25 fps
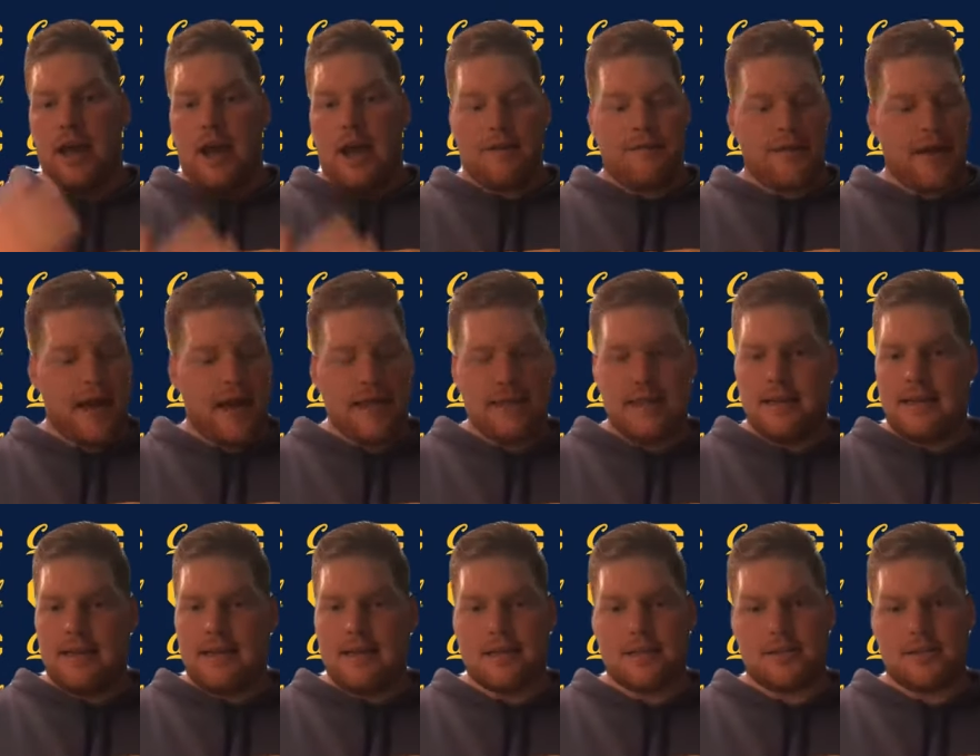I've had the
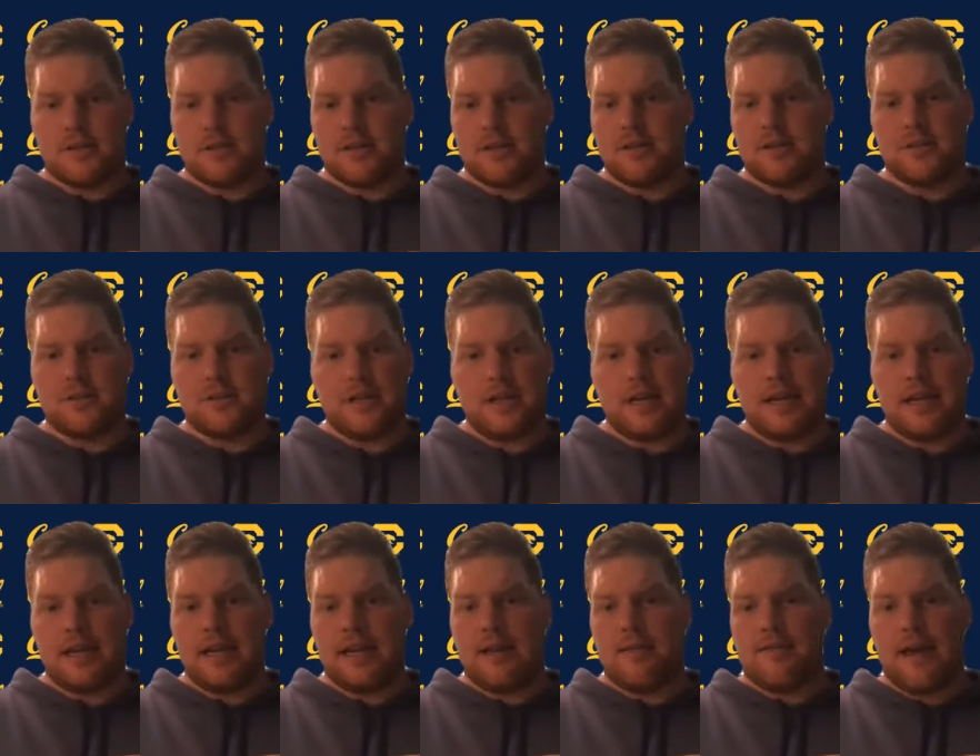knee
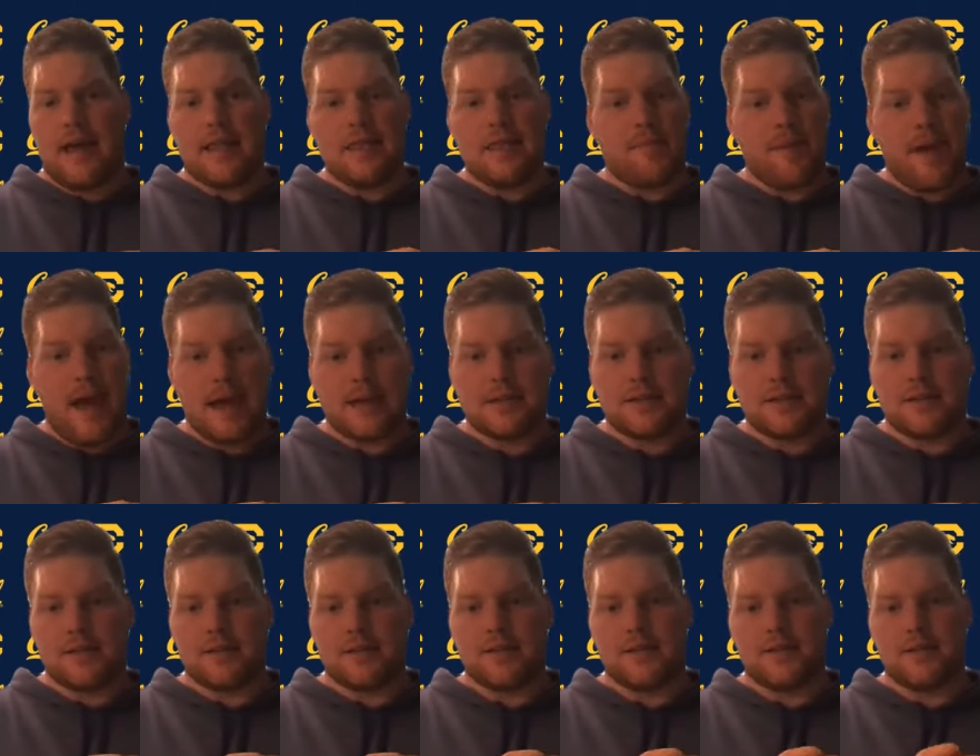surgery and I've had the back
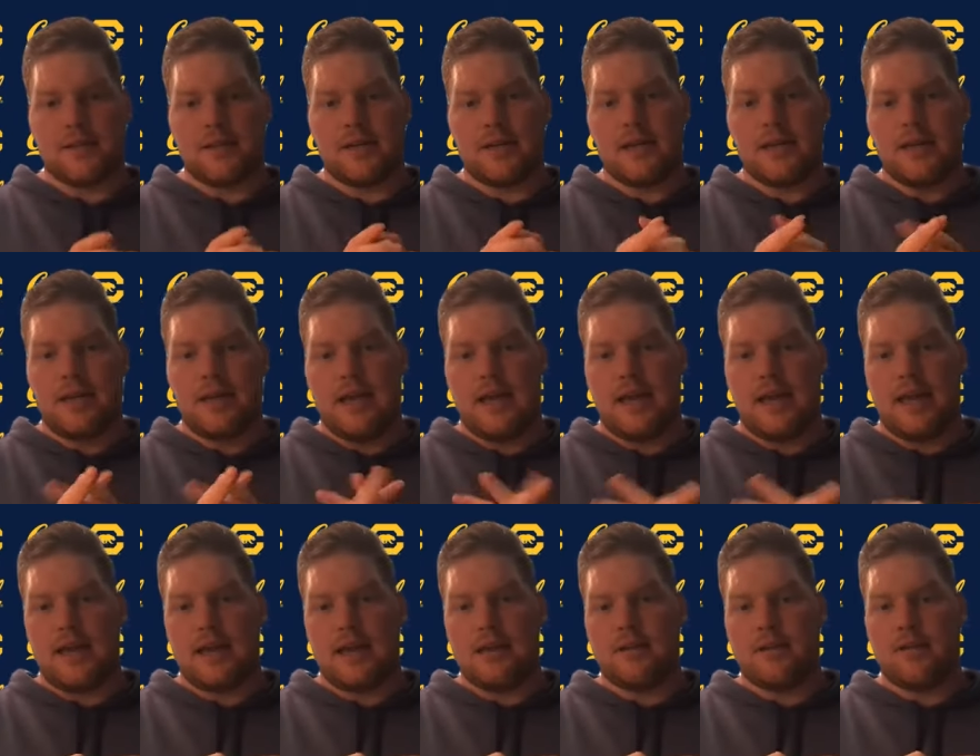surgery,
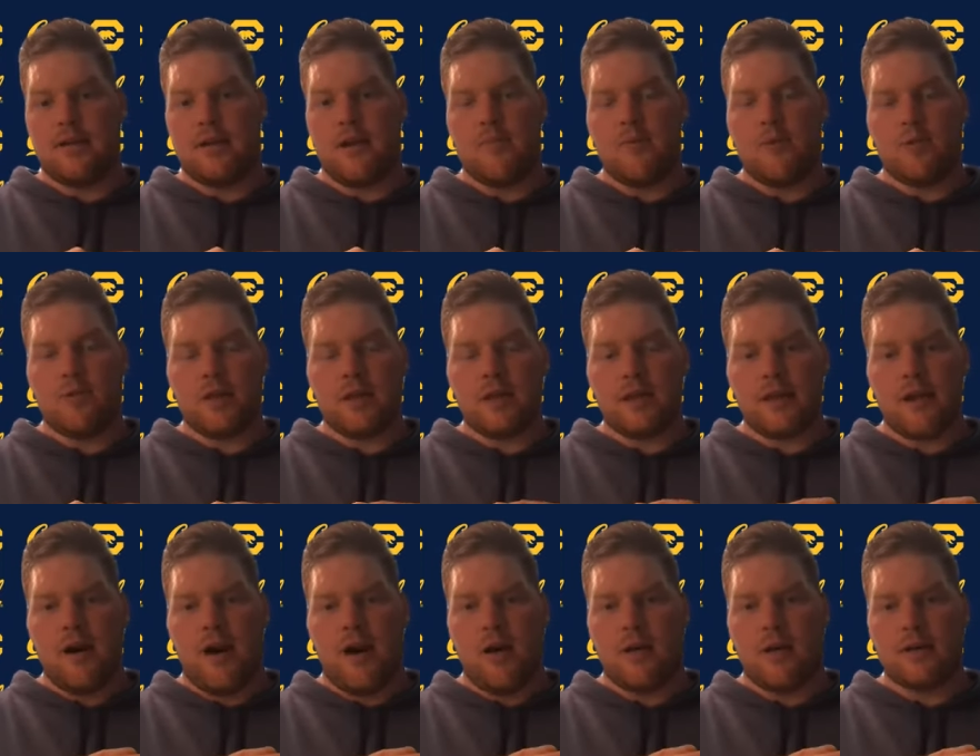and you know I'm only in
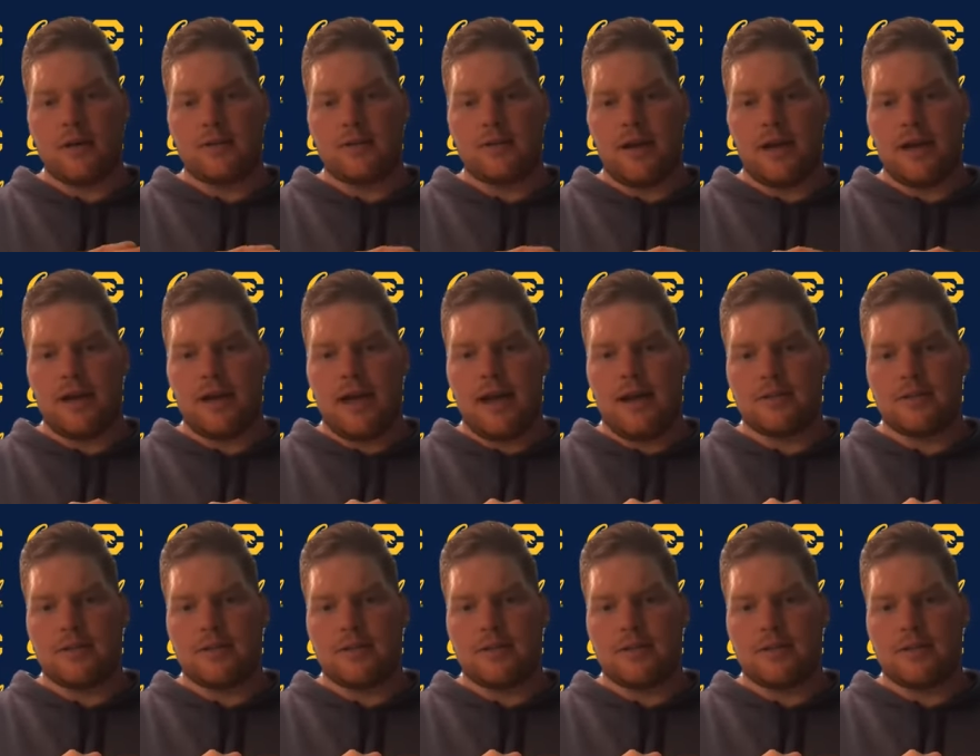college right now.